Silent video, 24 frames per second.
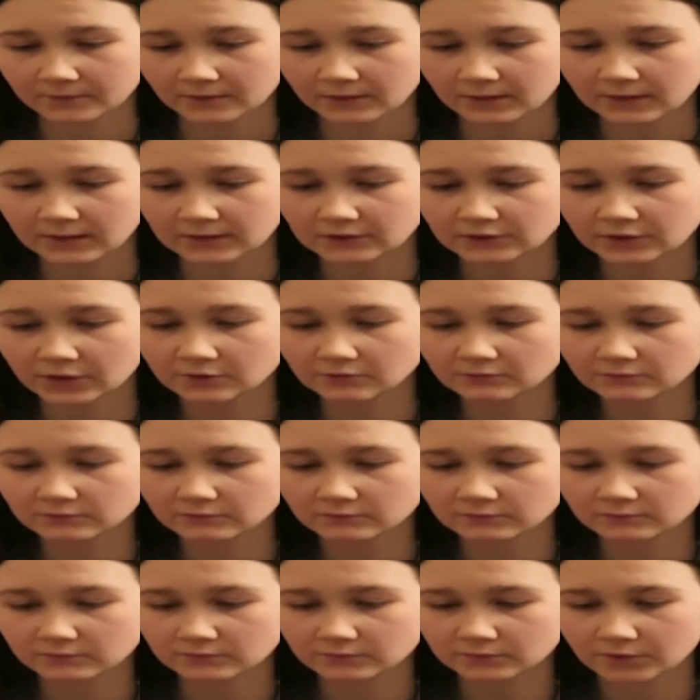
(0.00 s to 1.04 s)
He don't
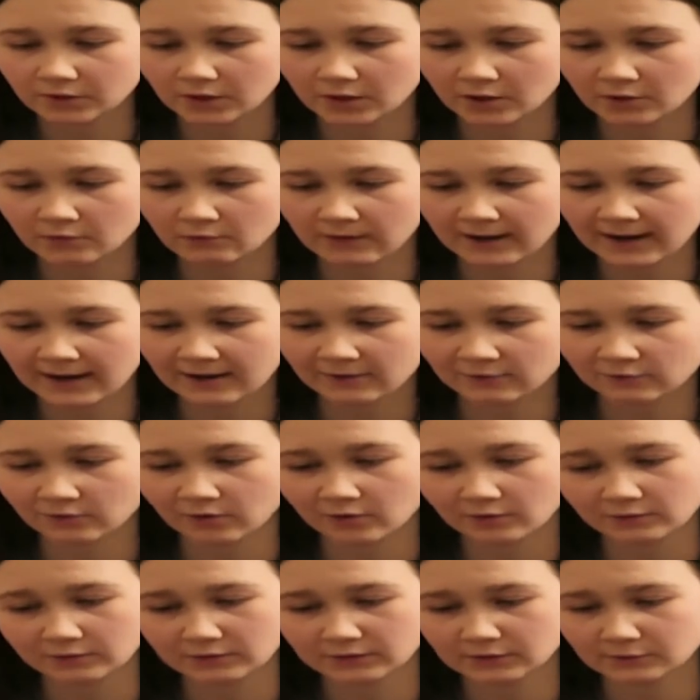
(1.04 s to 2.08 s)
know how
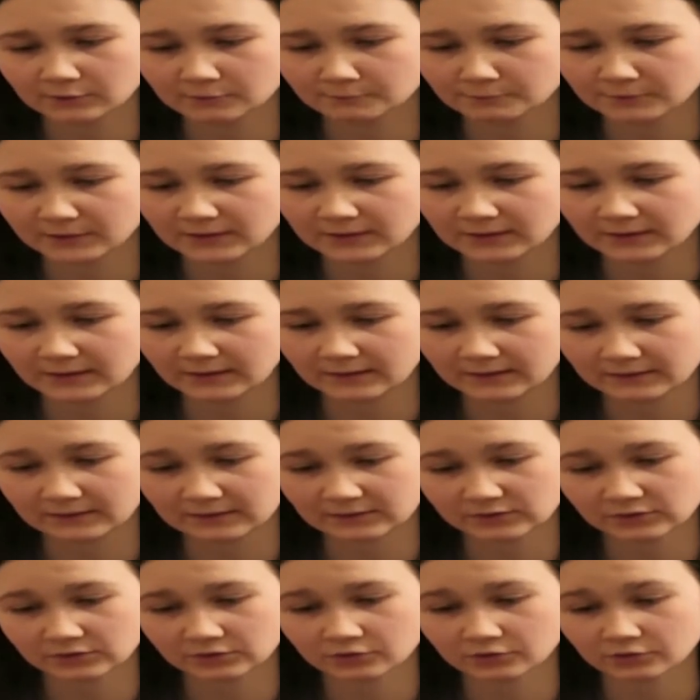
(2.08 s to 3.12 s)
long he will be in
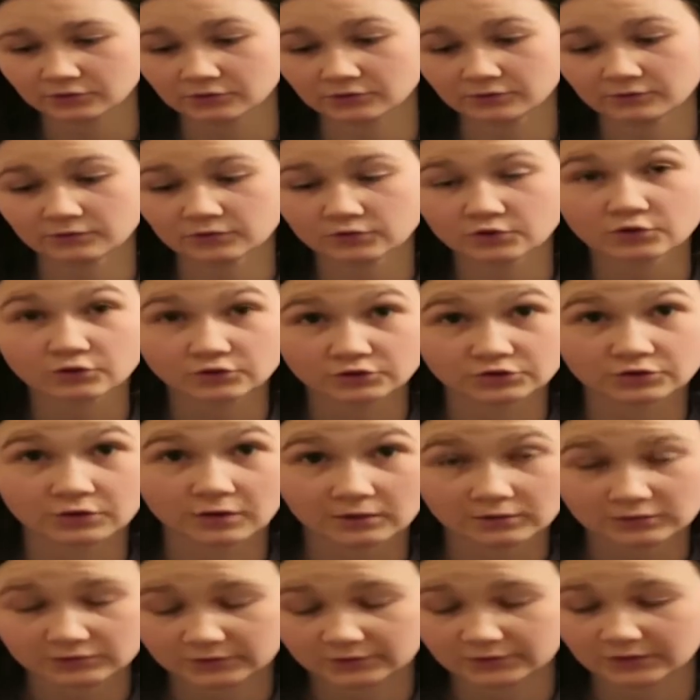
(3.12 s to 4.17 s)
this
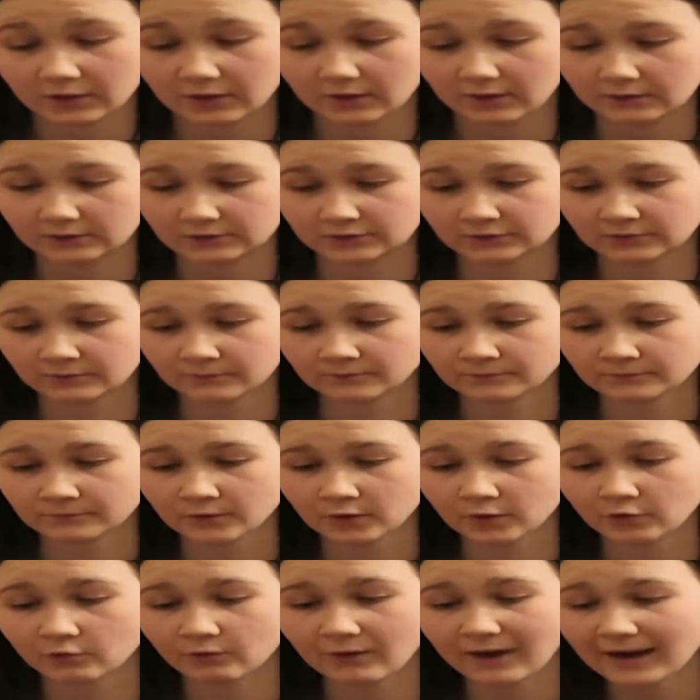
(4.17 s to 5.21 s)
Cruciatus curse,
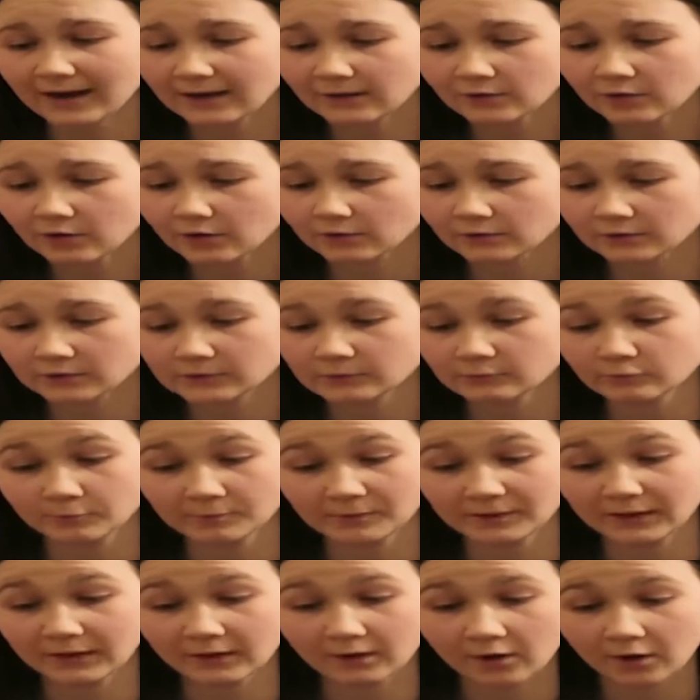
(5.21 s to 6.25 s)
or how long he will
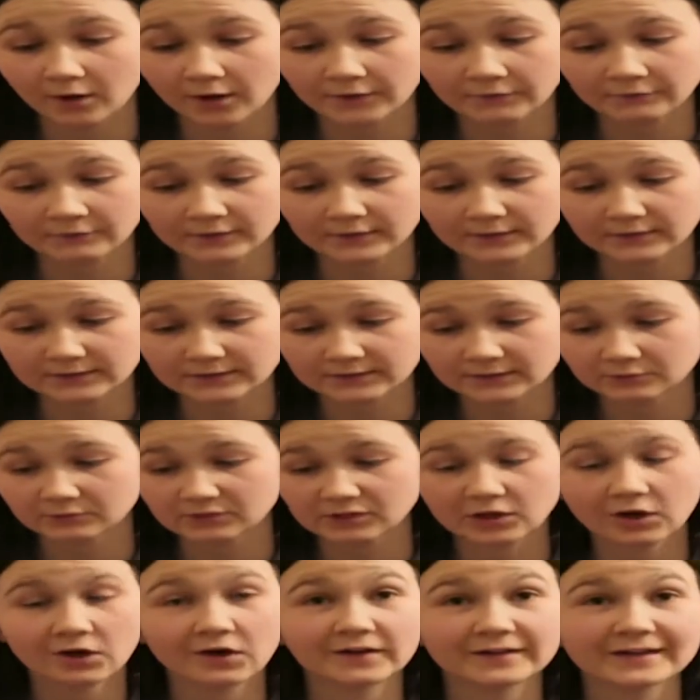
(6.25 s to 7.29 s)
be alive until he
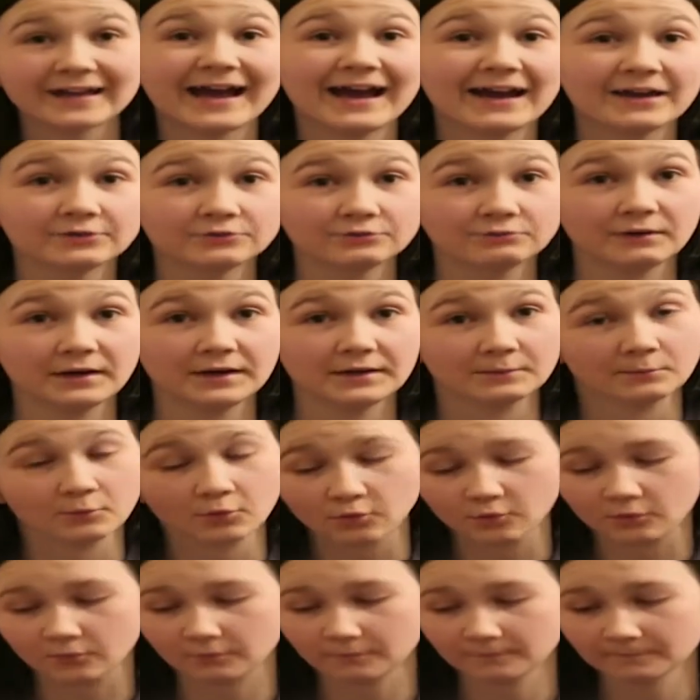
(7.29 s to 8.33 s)
can't handle
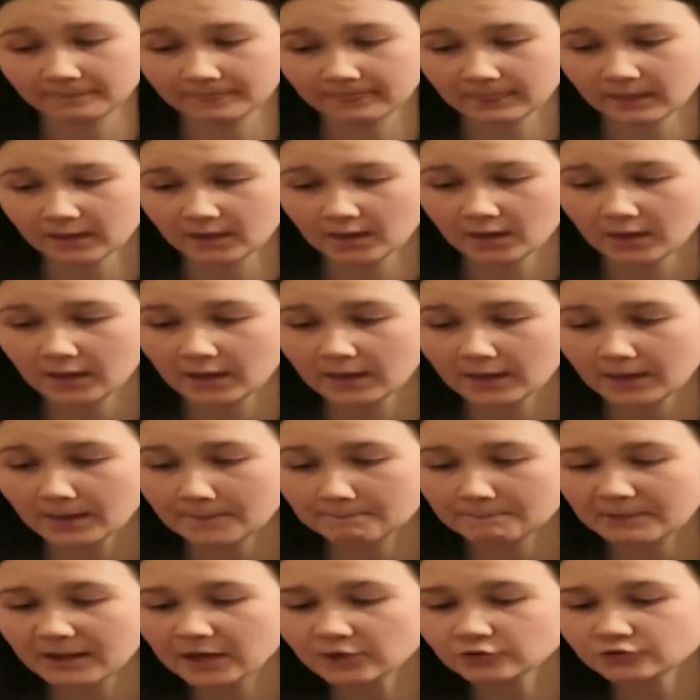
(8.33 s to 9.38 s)
anymore.
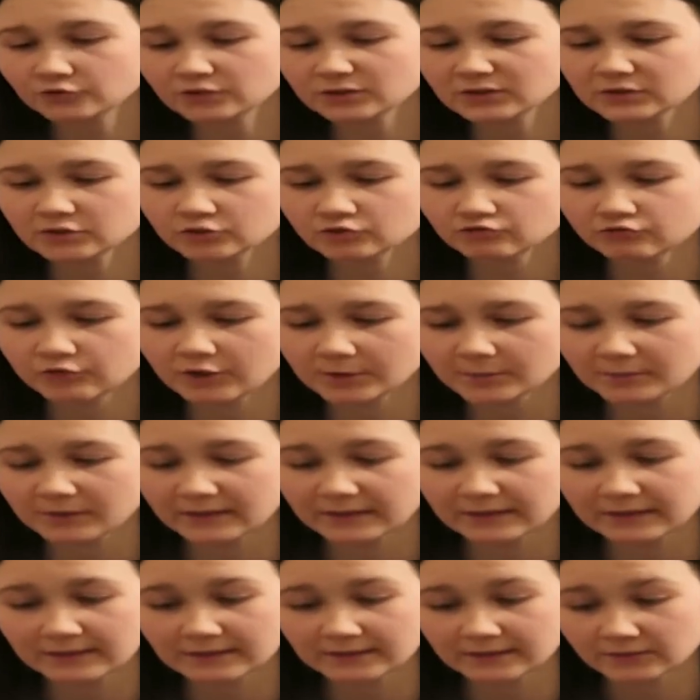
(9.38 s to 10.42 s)
Bellatrix
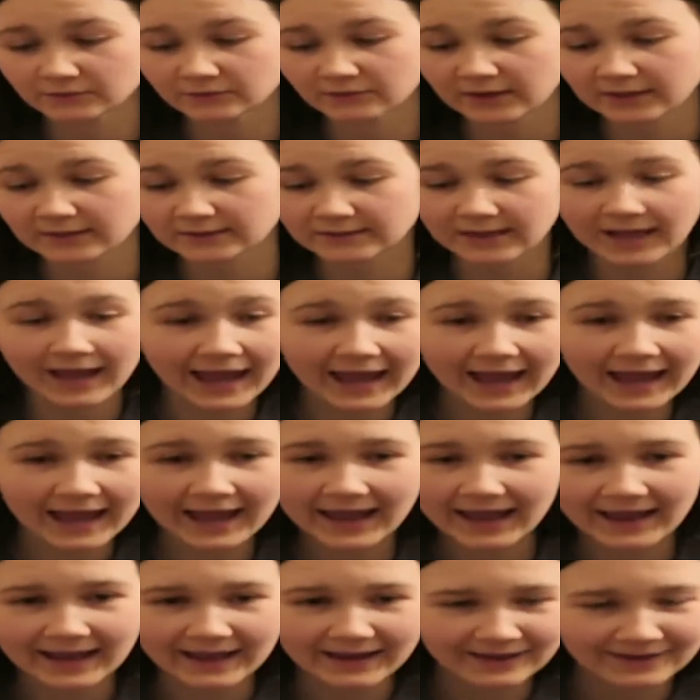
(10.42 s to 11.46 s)
screaming in his face,
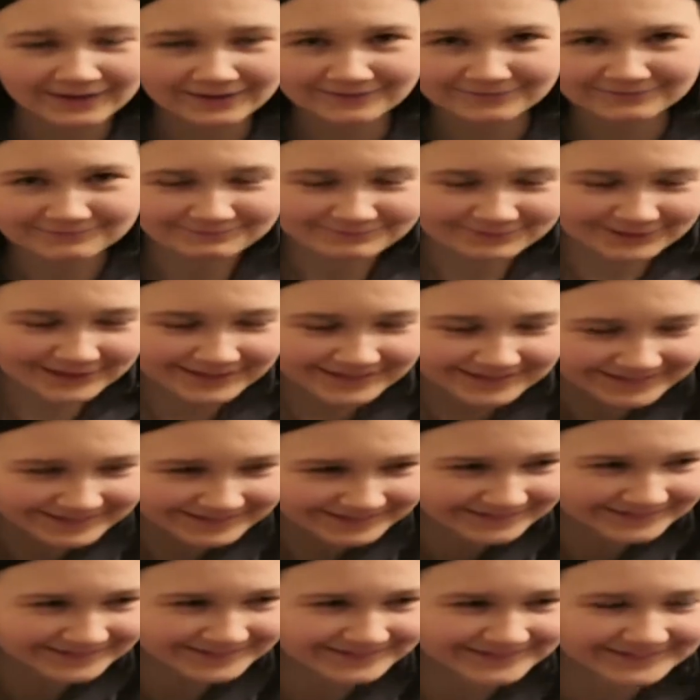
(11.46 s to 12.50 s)

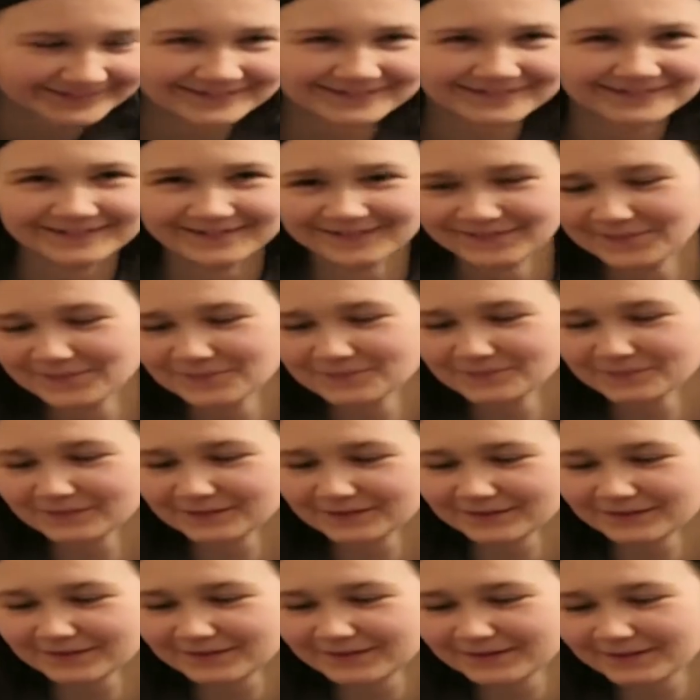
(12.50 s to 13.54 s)
ah!
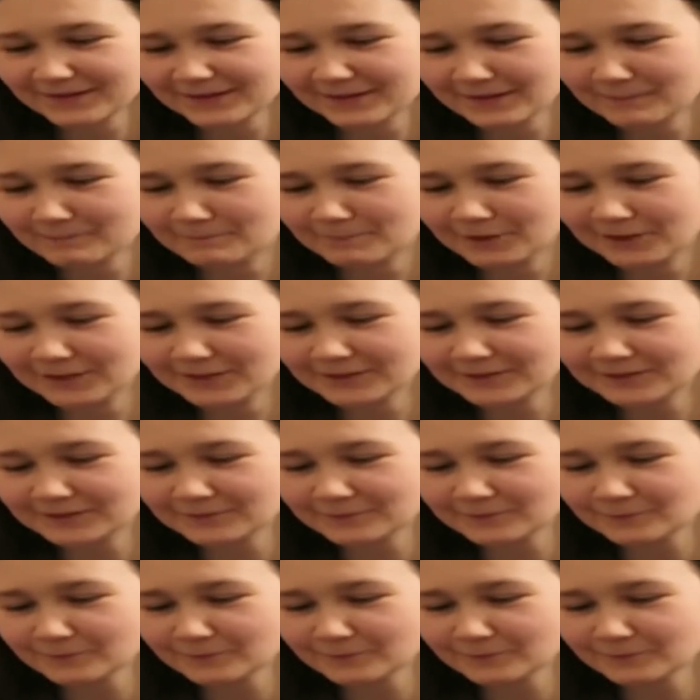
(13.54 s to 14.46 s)
but he